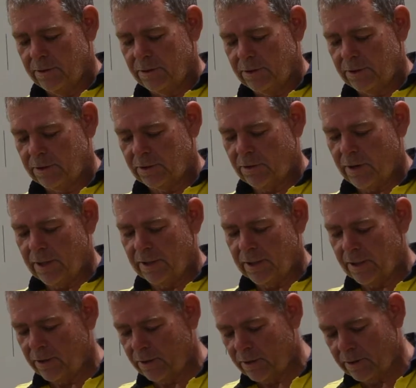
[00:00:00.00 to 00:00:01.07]
Just tighten
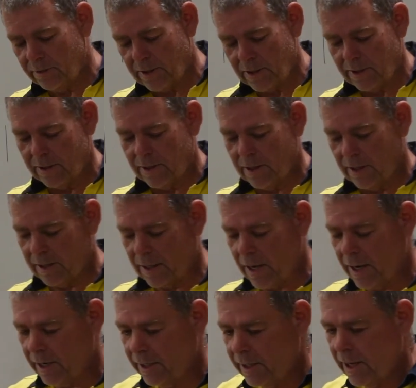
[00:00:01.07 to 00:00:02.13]
that on.
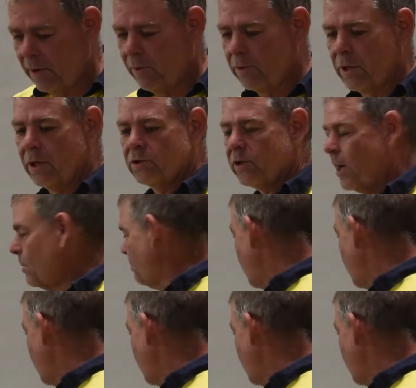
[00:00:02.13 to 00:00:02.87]
Again, our auto track